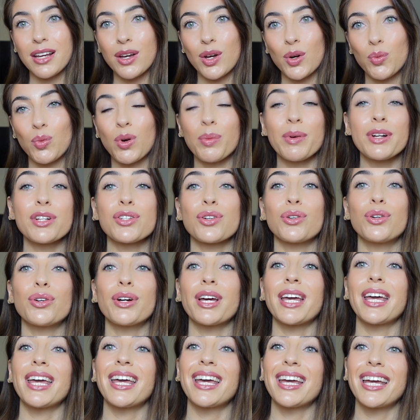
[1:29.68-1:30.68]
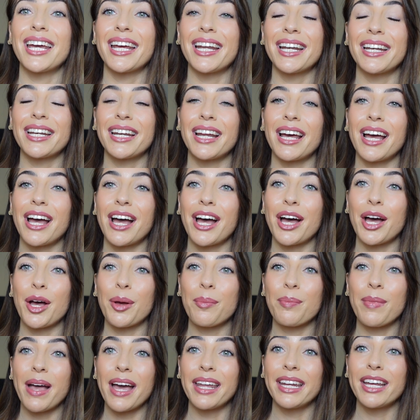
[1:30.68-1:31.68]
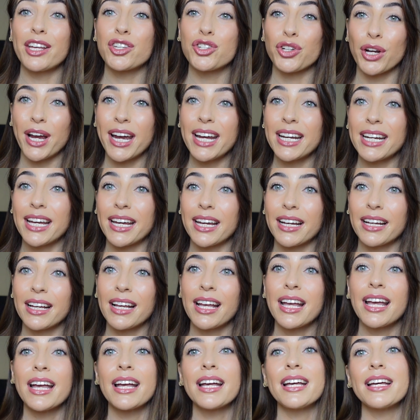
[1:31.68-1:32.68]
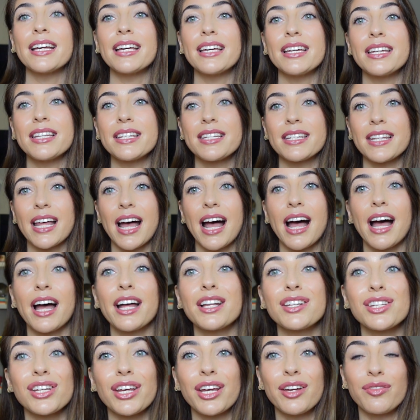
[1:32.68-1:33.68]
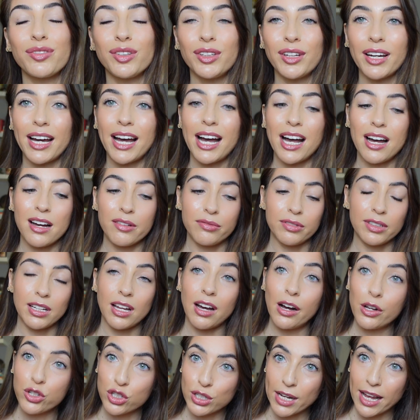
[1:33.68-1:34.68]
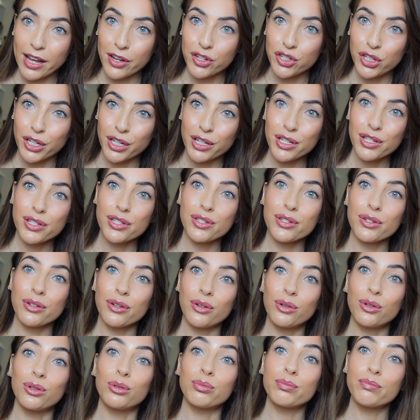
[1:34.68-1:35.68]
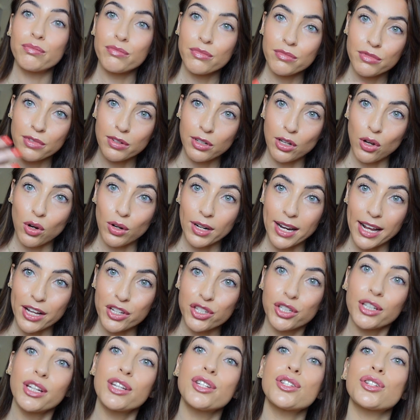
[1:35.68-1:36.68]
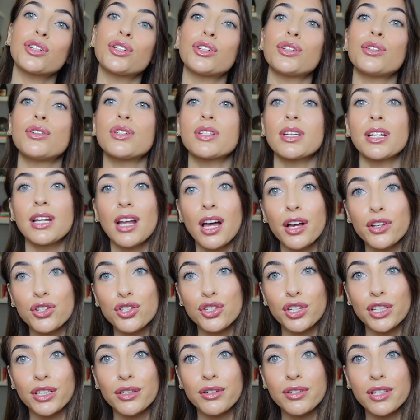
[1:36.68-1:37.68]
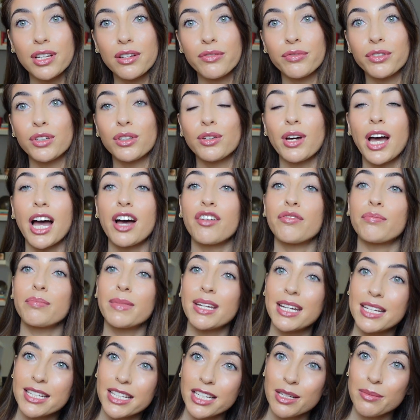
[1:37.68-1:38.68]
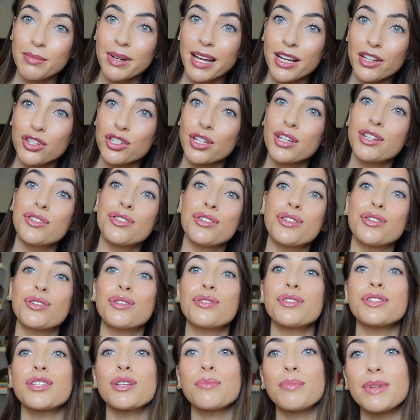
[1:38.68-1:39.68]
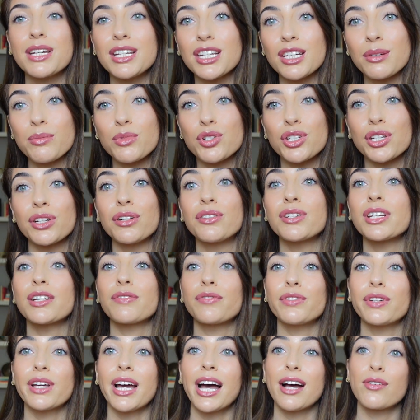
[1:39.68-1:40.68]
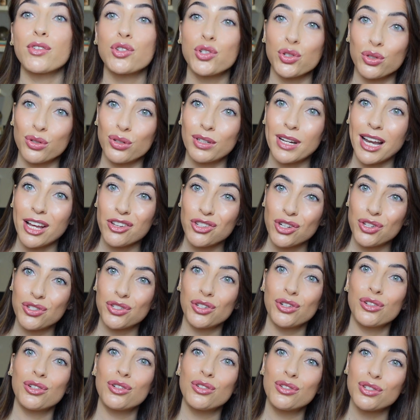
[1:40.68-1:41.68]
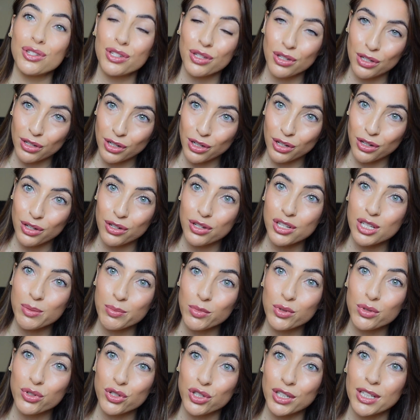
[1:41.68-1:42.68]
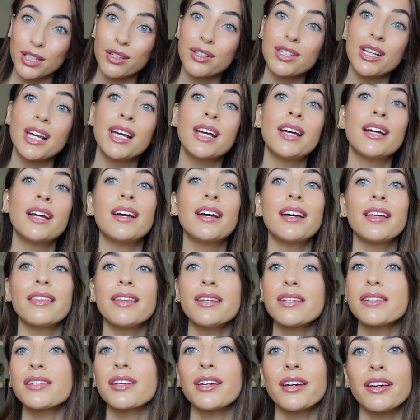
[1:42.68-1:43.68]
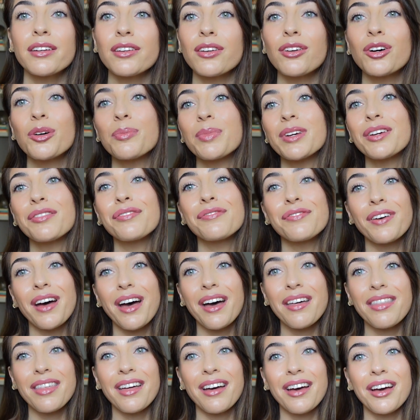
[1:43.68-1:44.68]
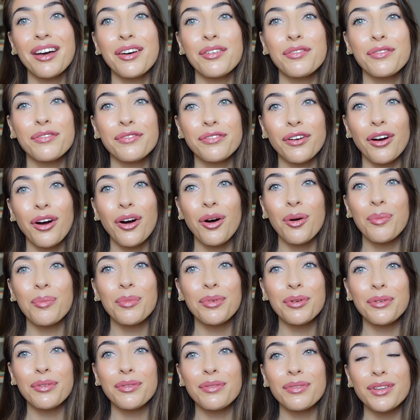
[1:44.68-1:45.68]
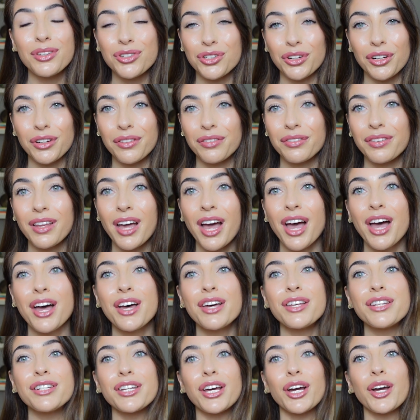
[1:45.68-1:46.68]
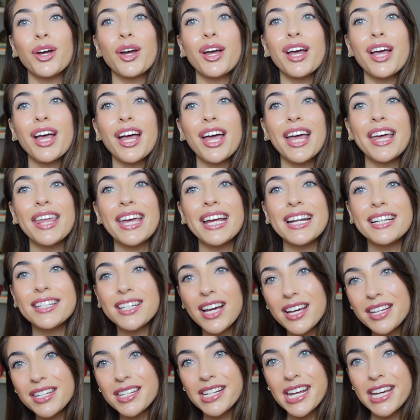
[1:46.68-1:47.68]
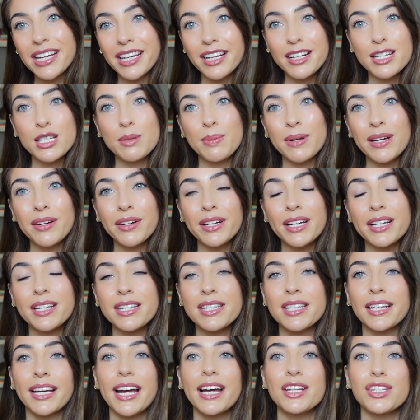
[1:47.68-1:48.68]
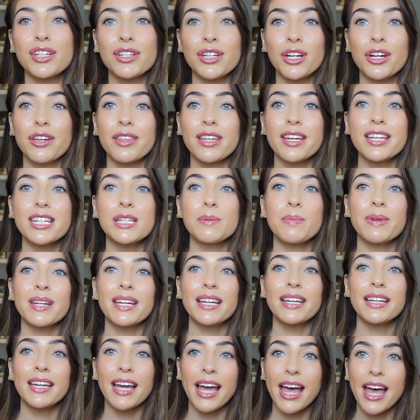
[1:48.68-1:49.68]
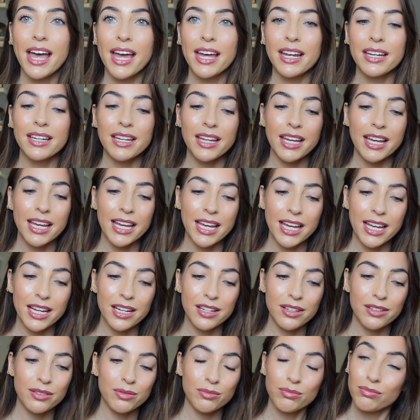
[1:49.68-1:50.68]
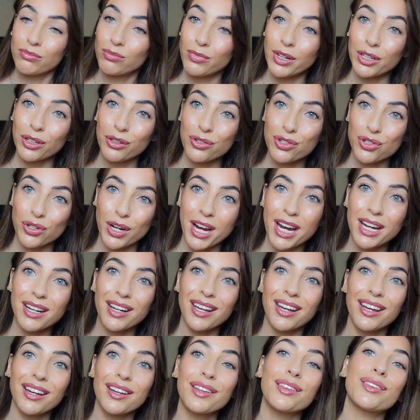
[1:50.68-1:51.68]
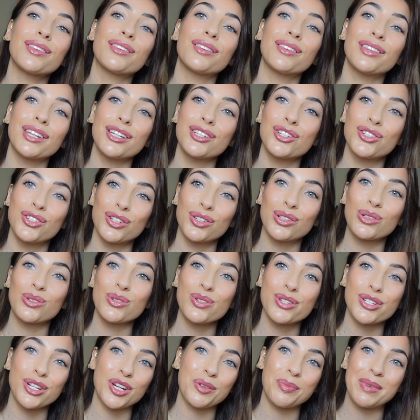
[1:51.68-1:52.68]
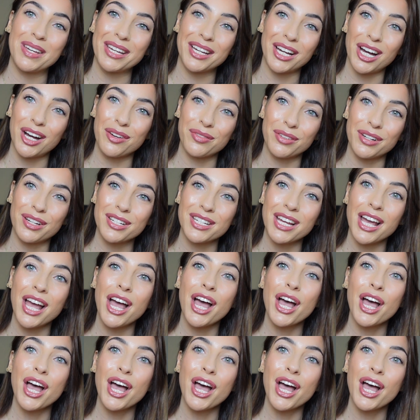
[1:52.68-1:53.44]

What we're taught in any training is that if you have large lashes or long lashes, you use the large shield. If you have medium lashes, you use the medium shield. If you have short lashes, you use the small shield. This could not be further from the truth. So it does take experience to get to know this, but again, when you're training, this should also be covered.